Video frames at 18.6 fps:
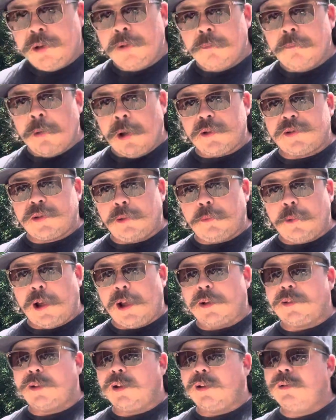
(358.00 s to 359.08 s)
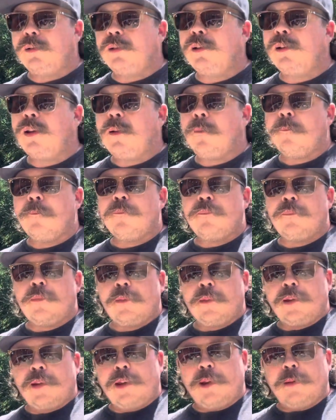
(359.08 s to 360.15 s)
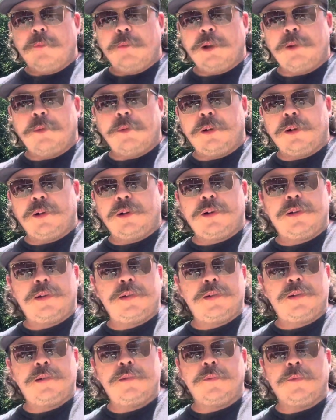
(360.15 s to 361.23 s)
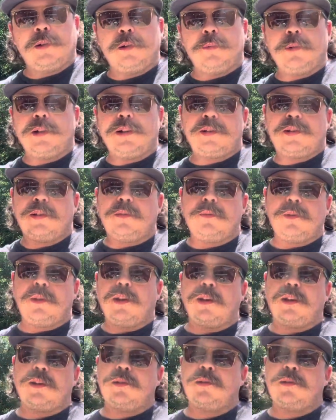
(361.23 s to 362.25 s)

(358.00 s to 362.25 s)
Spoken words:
Mostly white though. And we went to